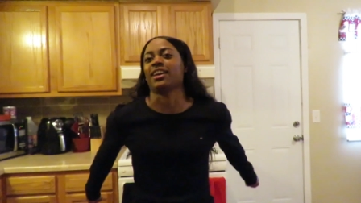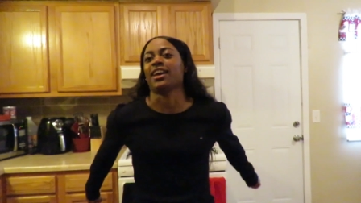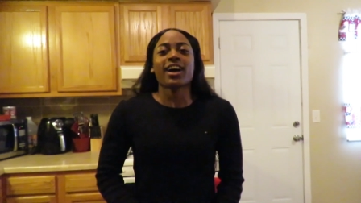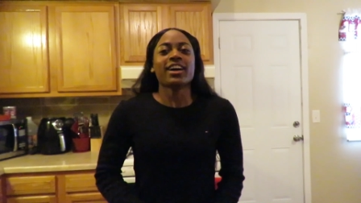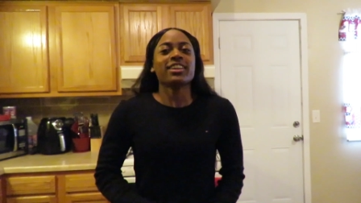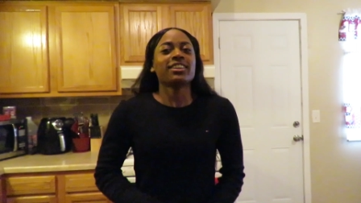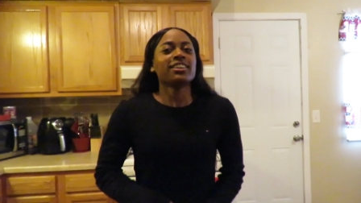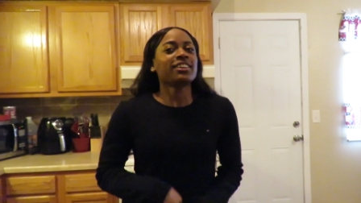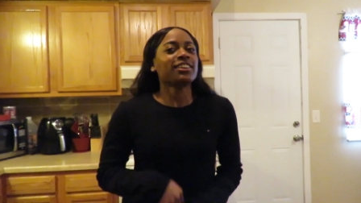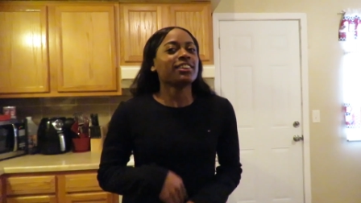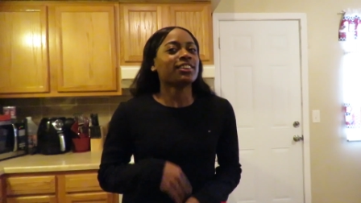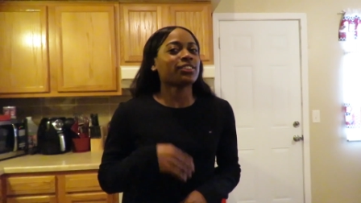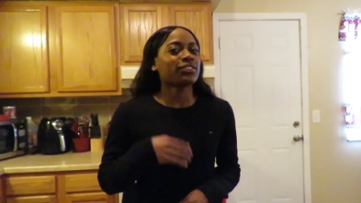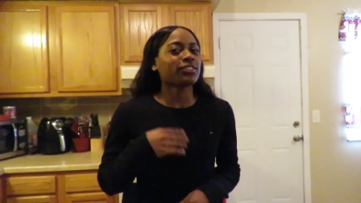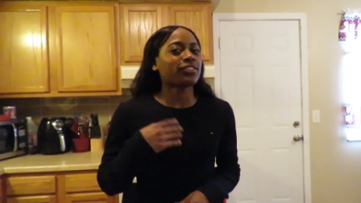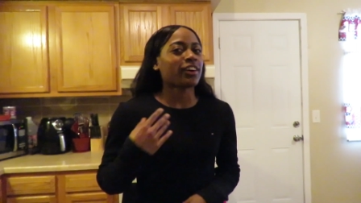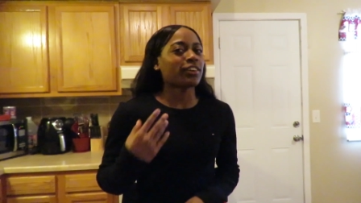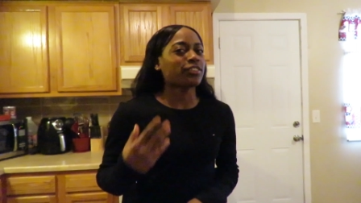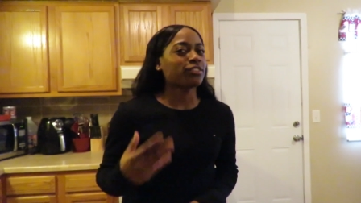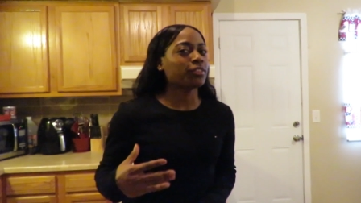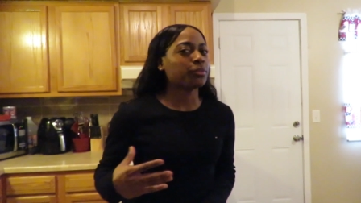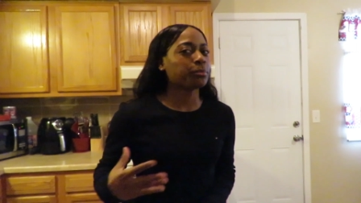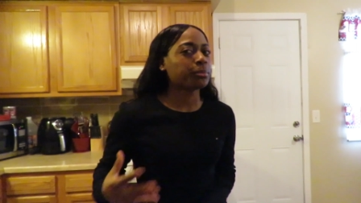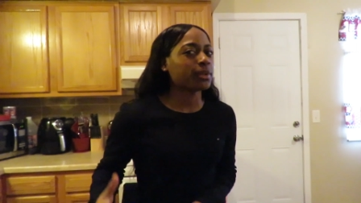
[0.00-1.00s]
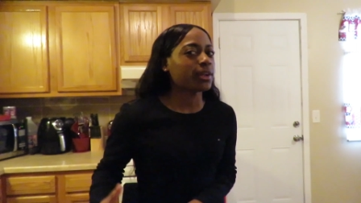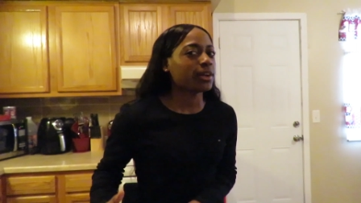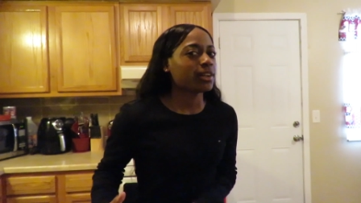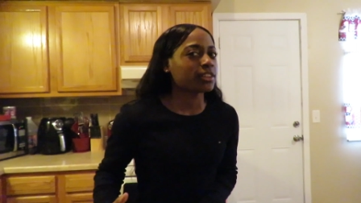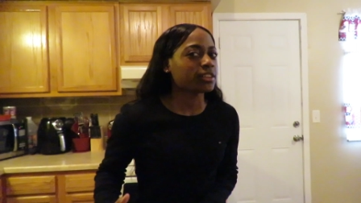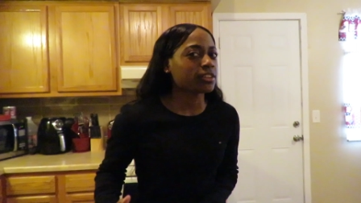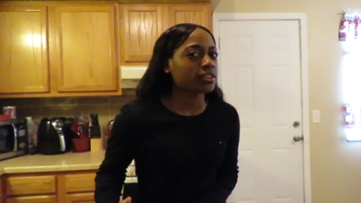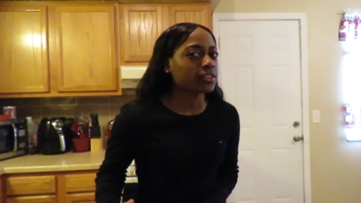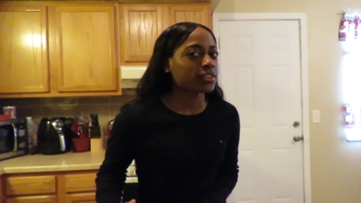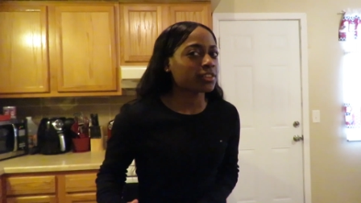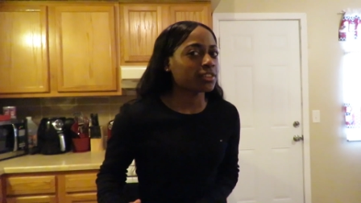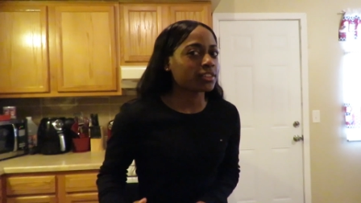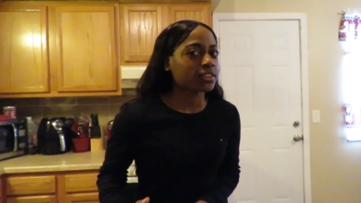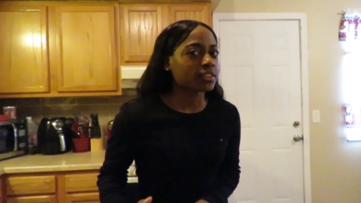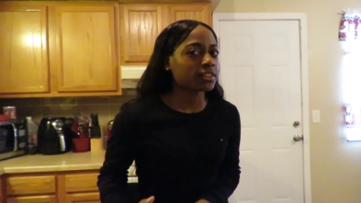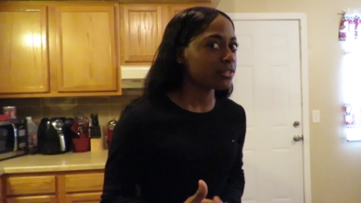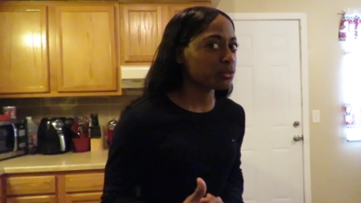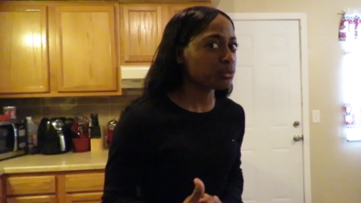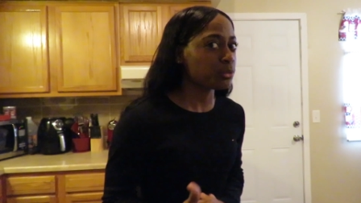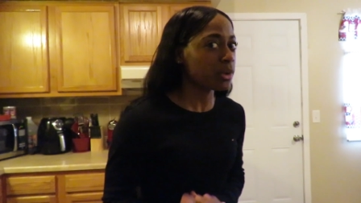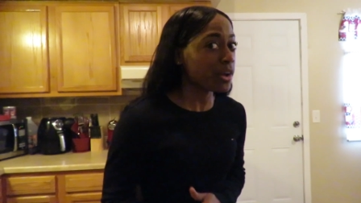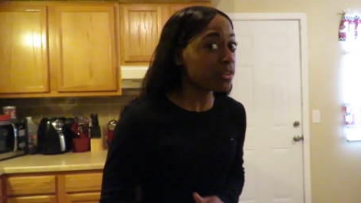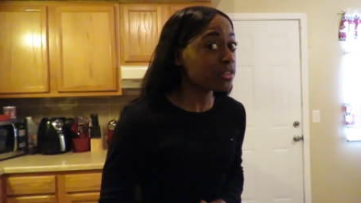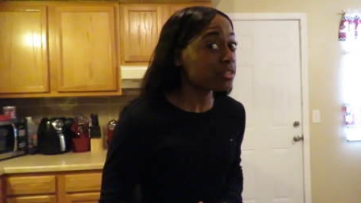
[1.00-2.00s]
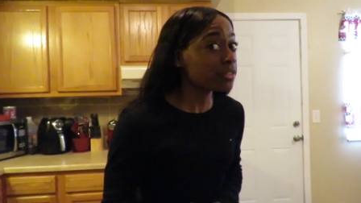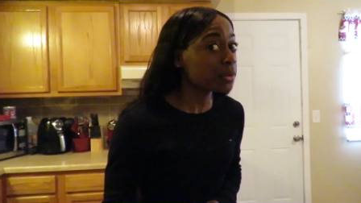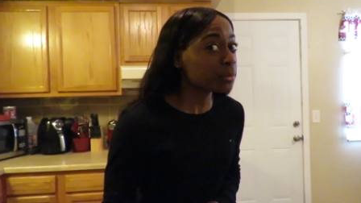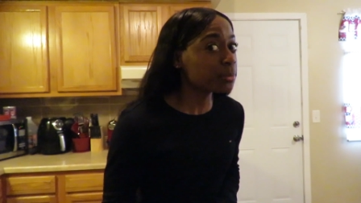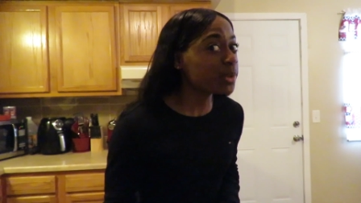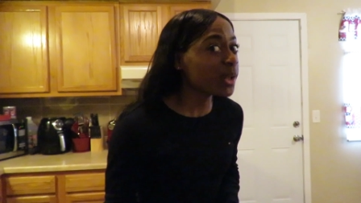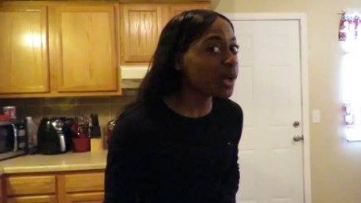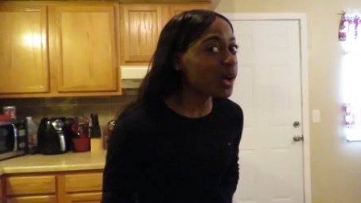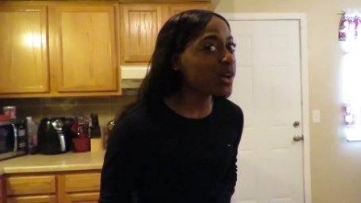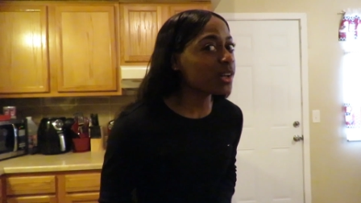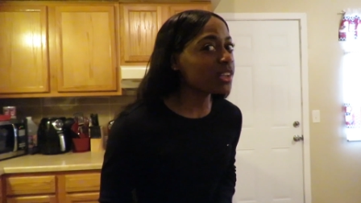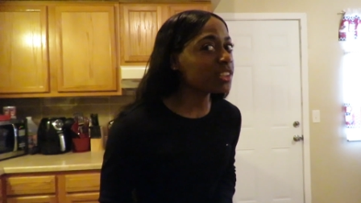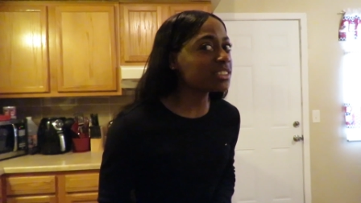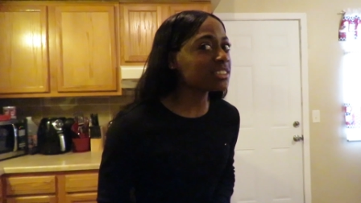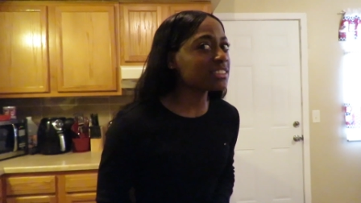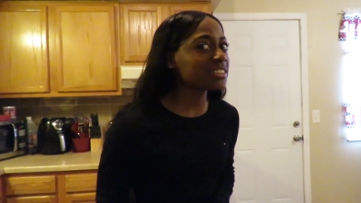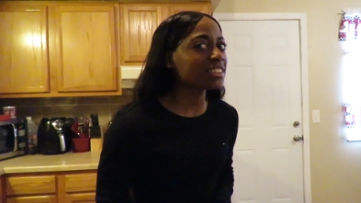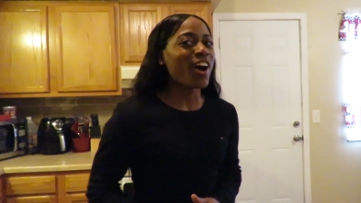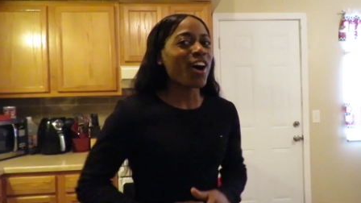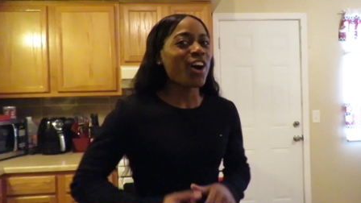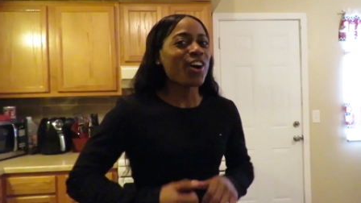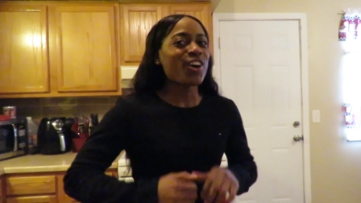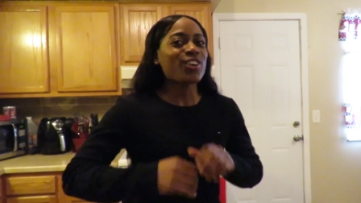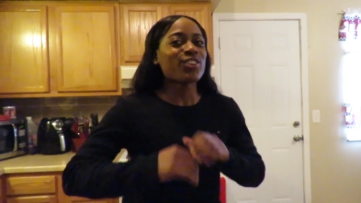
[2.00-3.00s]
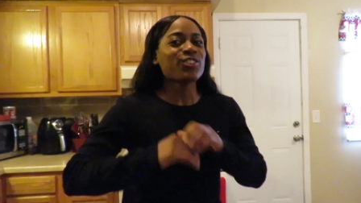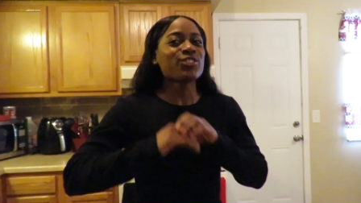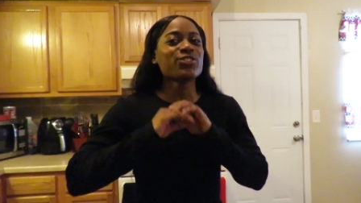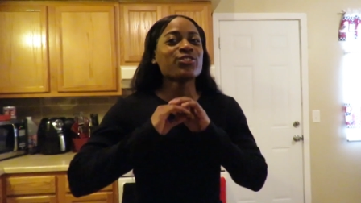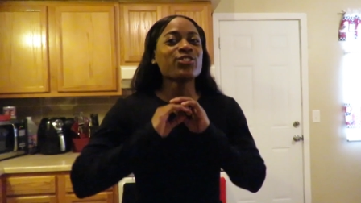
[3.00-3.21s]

I need a round of applause. Round of applause.